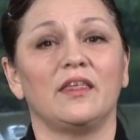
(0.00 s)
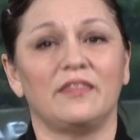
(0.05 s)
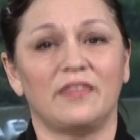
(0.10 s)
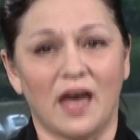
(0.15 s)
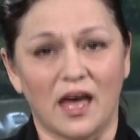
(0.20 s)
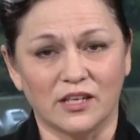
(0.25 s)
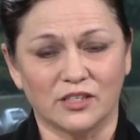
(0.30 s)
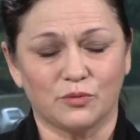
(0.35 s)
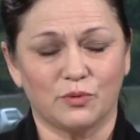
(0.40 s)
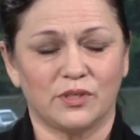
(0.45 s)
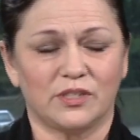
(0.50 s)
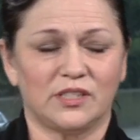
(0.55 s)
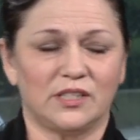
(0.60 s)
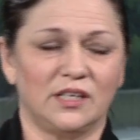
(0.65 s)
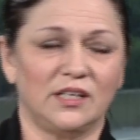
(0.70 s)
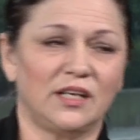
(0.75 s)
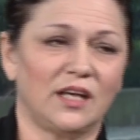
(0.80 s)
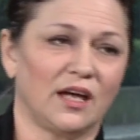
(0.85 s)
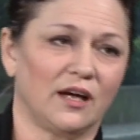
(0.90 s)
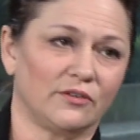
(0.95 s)
that's what
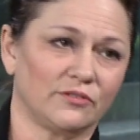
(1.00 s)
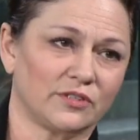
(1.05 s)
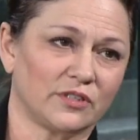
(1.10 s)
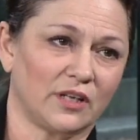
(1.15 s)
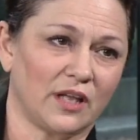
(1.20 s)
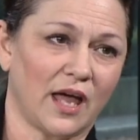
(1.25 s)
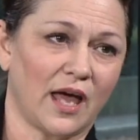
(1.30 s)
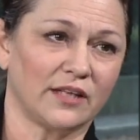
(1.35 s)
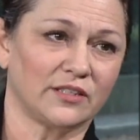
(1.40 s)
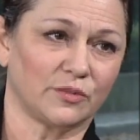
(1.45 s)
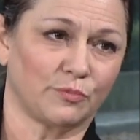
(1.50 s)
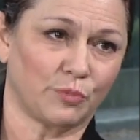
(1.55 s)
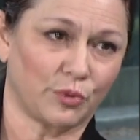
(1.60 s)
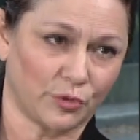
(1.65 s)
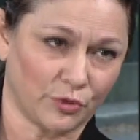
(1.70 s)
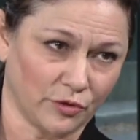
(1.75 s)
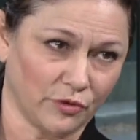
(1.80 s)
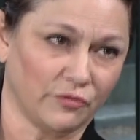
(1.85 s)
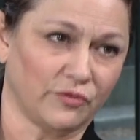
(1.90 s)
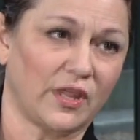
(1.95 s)
City Council has
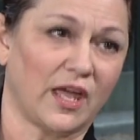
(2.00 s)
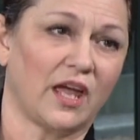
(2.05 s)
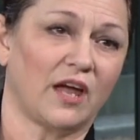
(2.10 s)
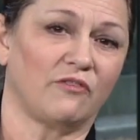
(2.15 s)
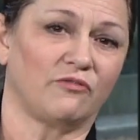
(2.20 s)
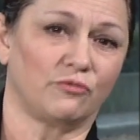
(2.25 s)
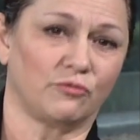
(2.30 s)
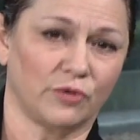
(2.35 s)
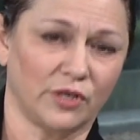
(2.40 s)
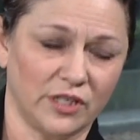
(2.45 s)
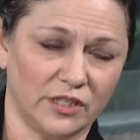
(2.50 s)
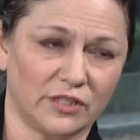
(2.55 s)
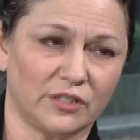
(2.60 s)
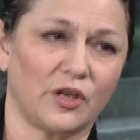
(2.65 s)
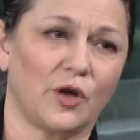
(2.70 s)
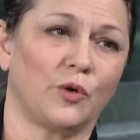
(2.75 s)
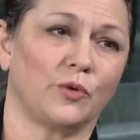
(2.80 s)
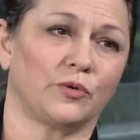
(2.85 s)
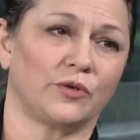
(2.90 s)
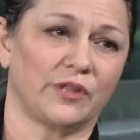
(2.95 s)
approved. They have
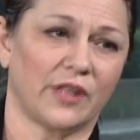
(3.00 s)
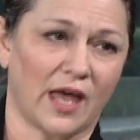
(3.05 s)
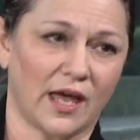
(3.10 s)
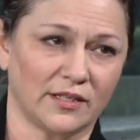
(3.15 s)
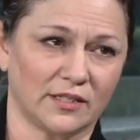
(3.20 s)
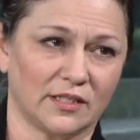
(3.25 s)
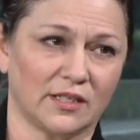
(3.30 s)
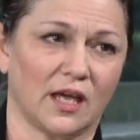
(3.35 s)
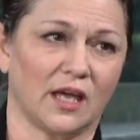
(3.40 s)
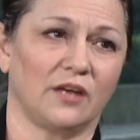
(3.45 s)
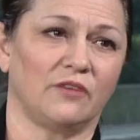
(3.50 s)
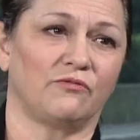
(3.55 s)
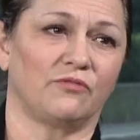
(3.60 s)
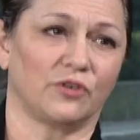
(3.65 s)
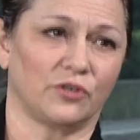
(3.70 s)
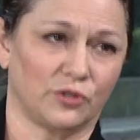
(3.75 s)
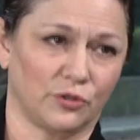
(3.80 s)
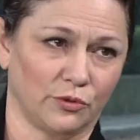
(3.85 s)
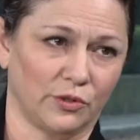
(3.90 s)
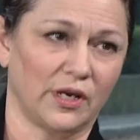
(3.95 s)
rezoned that site
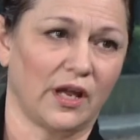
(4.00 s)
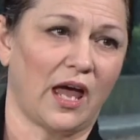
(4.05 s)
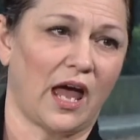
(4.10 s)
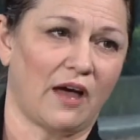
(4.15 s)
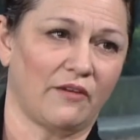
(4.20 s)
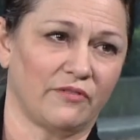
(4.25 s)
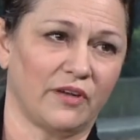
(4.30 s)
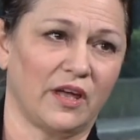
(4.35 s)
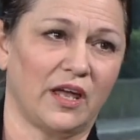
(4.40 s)
for 2.5